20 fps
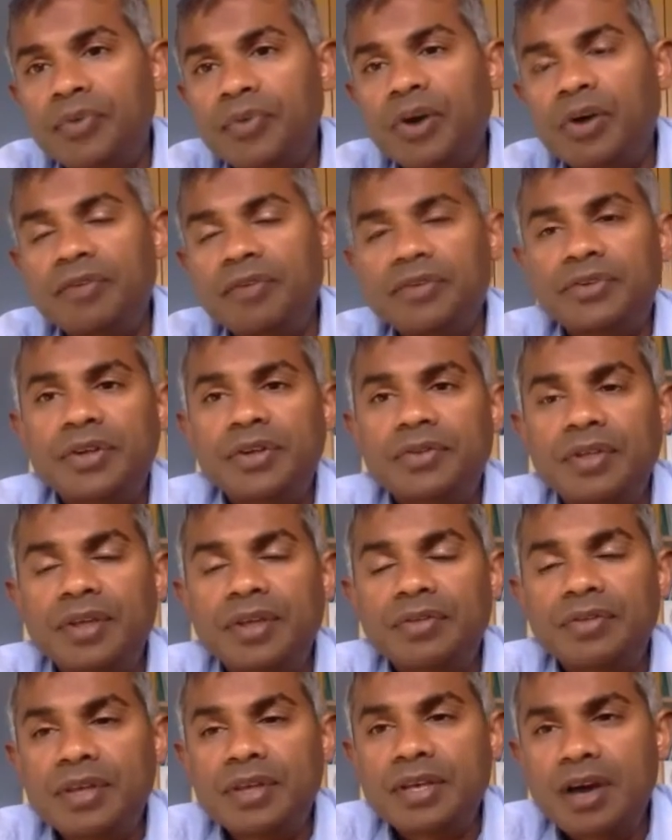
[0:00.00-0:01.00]
Obviously,
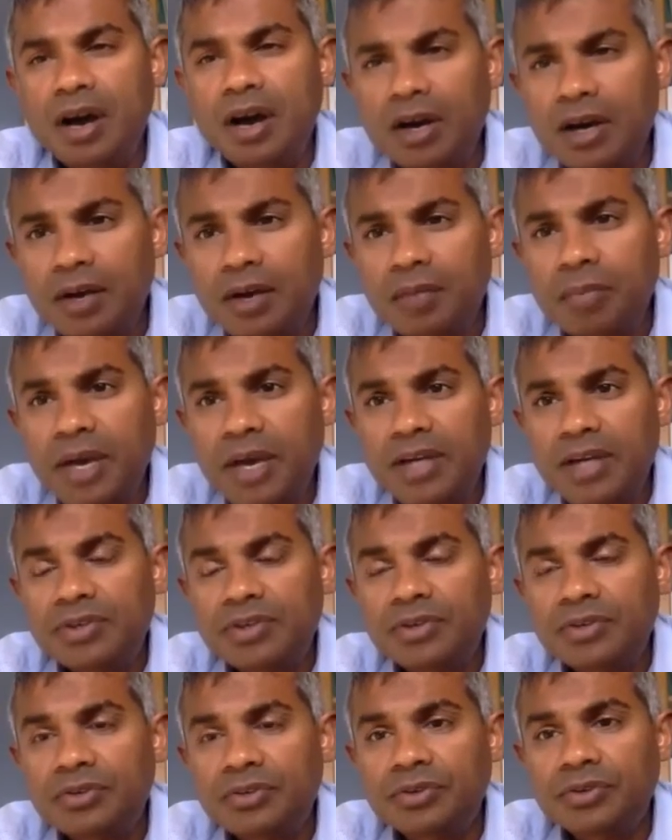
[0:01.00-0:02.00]
the younger
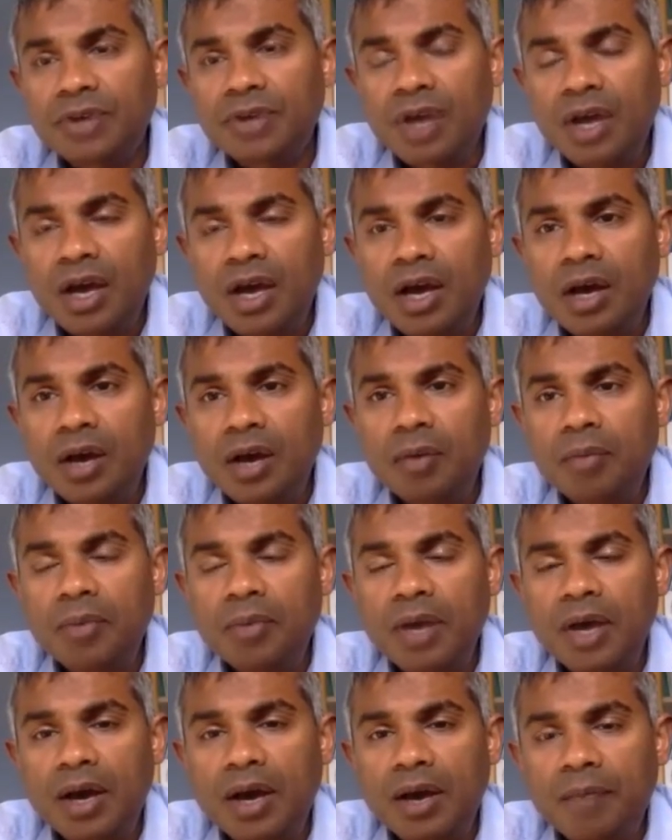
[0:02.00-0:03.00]
patients in
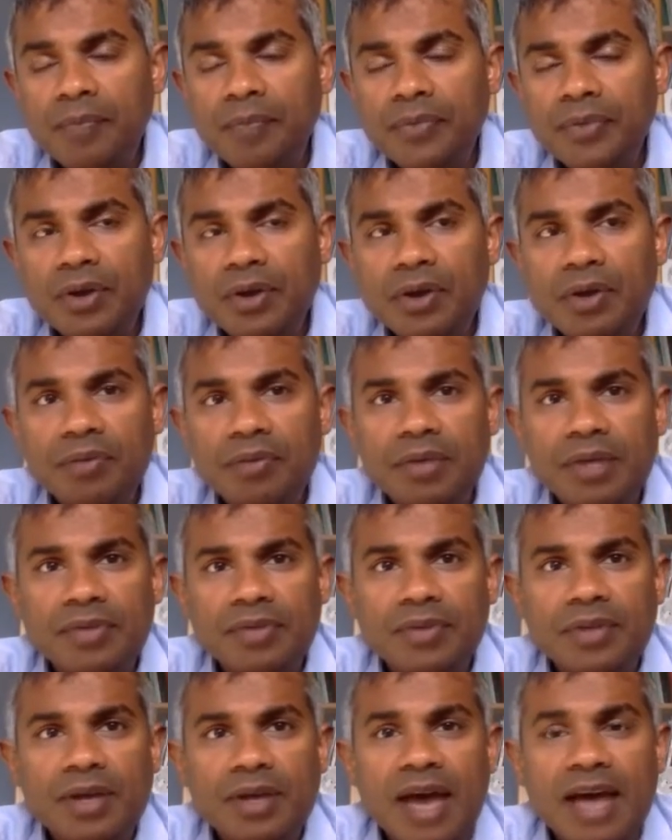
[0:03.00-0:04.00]

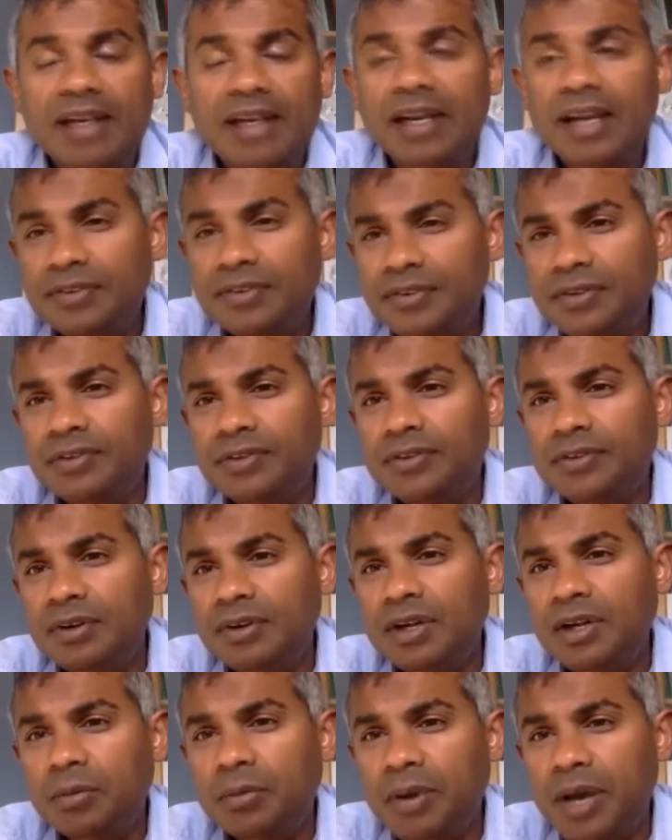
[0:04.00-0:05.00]
the adolescence are a
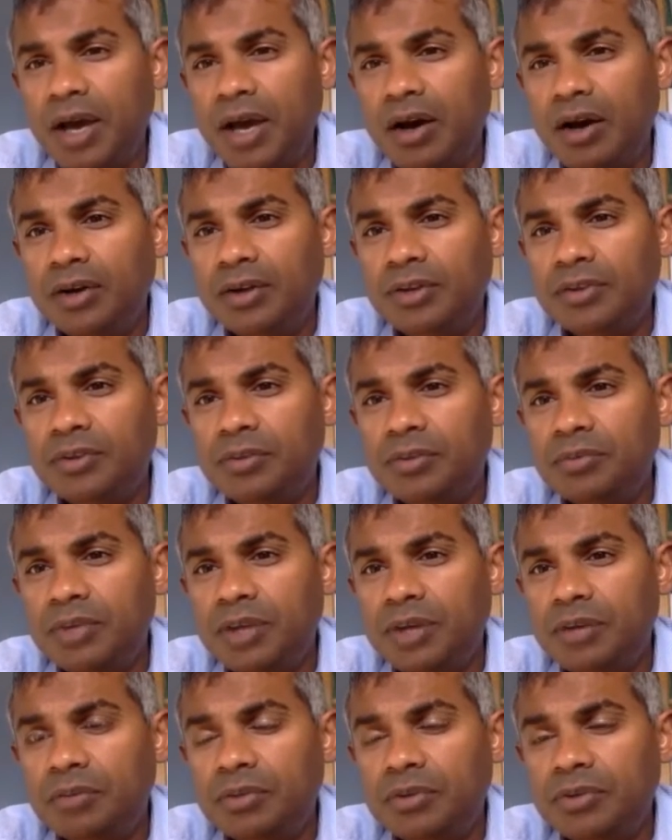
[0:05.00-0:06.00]
little bit harder
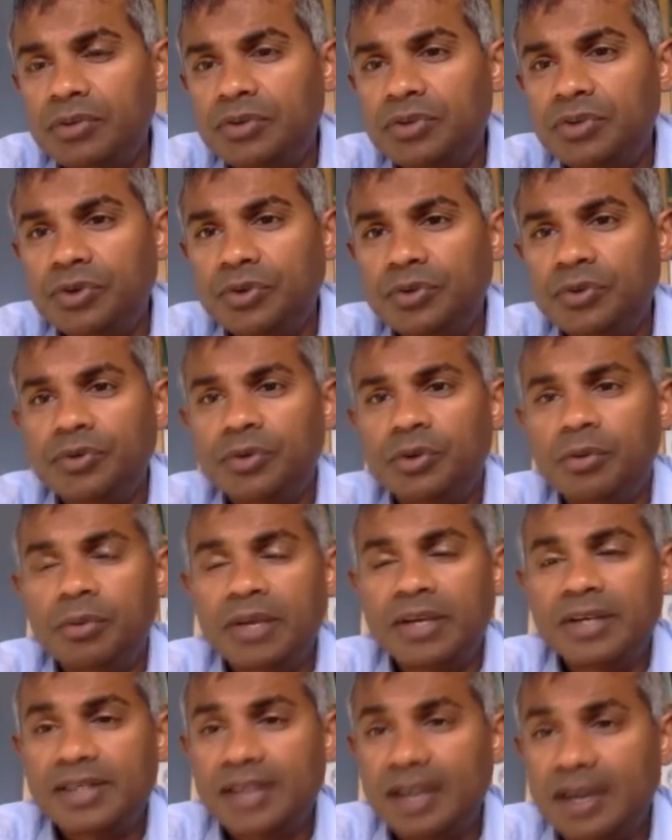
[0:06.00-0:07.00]
sometimes because the joints are a
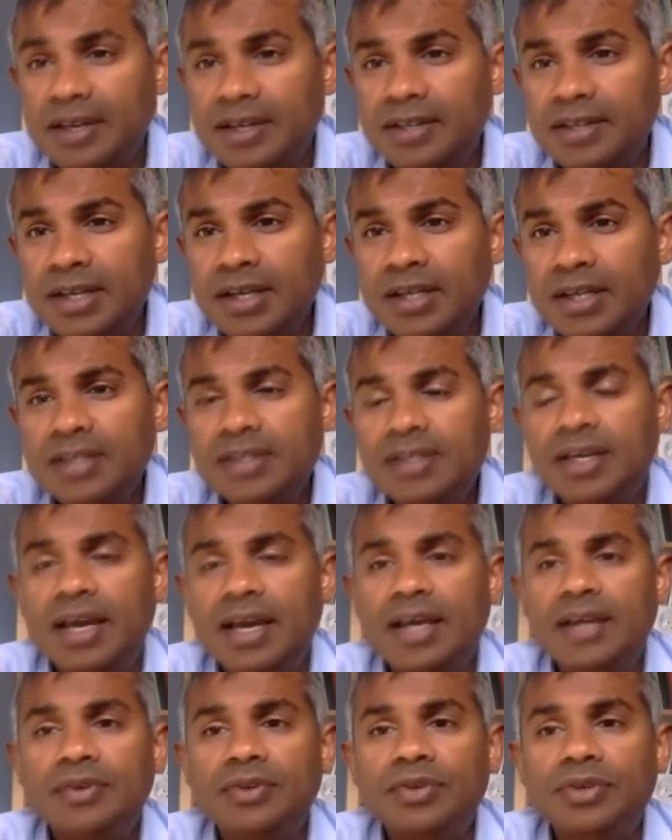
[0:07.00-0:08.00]
bit tight to
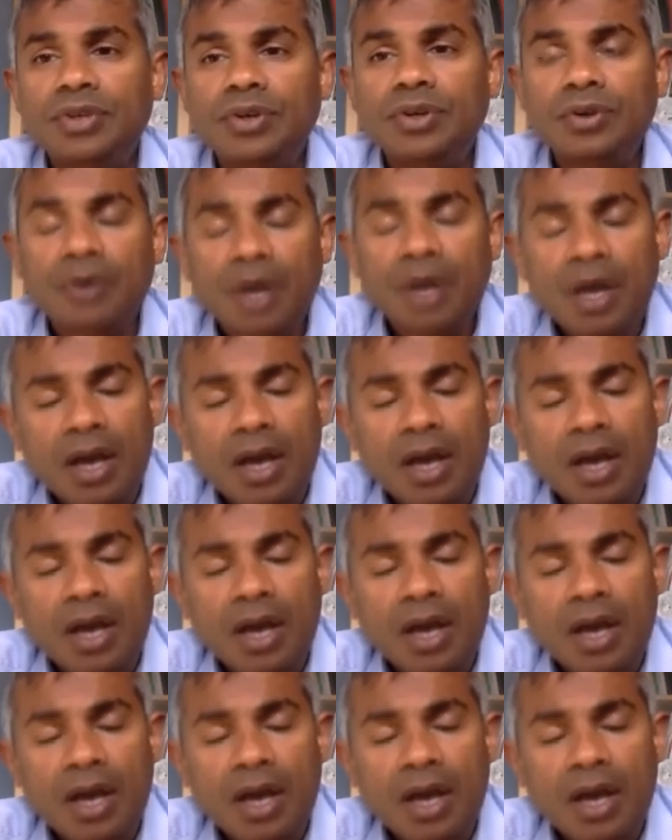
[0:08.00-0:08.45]
get into.